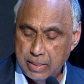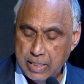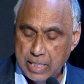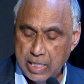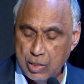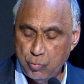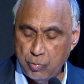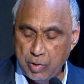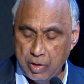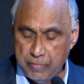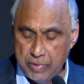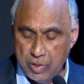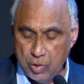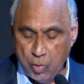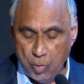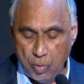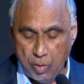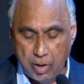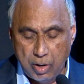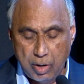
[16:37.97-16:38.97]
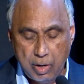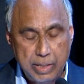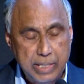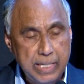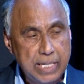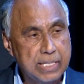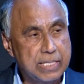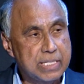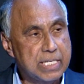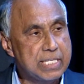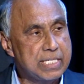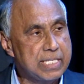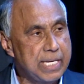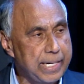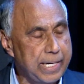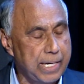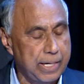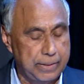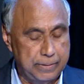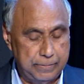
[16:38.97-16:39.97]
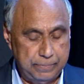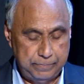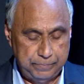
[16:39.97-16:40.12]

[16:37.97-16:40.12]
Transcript: and what will go on in this setting.